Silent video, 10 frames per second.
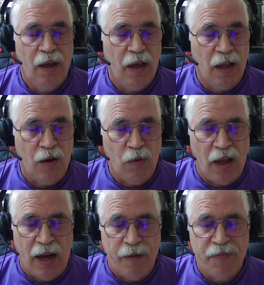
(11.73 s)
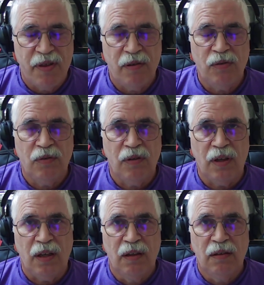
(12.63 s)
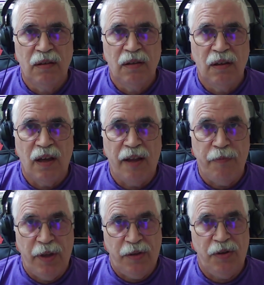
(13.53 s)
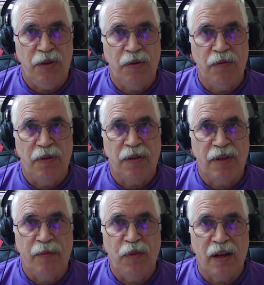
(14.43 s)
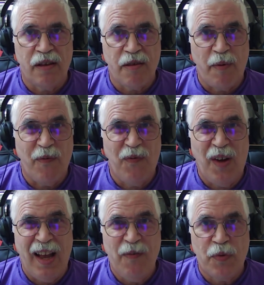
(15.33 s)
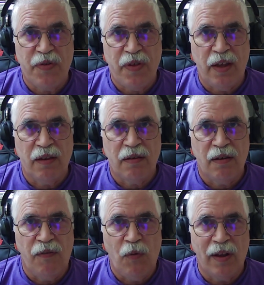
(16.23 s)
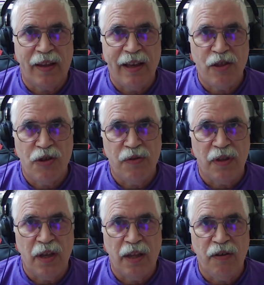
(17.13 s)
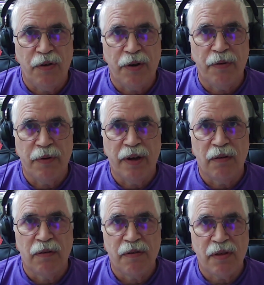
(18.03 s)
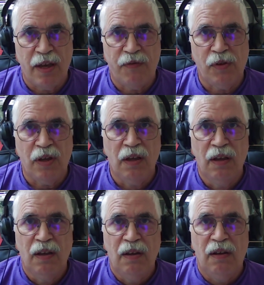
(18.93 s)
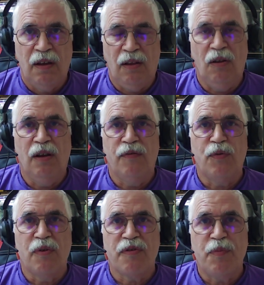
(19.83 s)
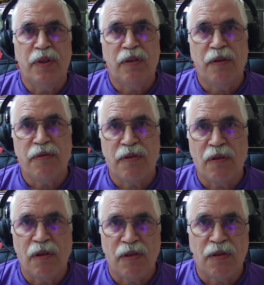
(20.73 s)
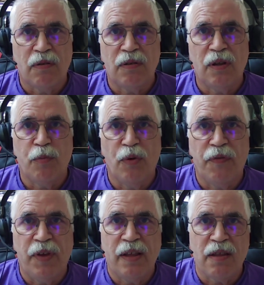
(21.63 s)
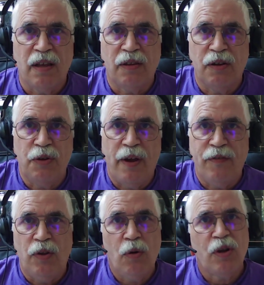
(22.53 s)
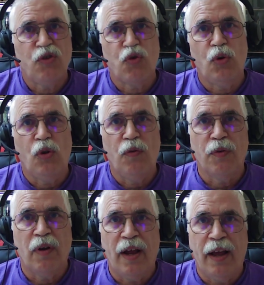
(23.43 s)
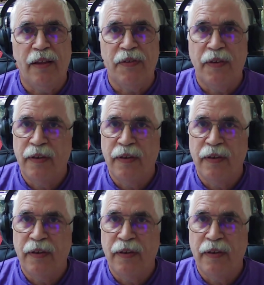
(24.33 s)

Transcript: And I will absolutely admit to you that dumb luck is about 5% of what gets you to the end of your career safely in law enforcement. There's a certain number of things out there you have no control over, and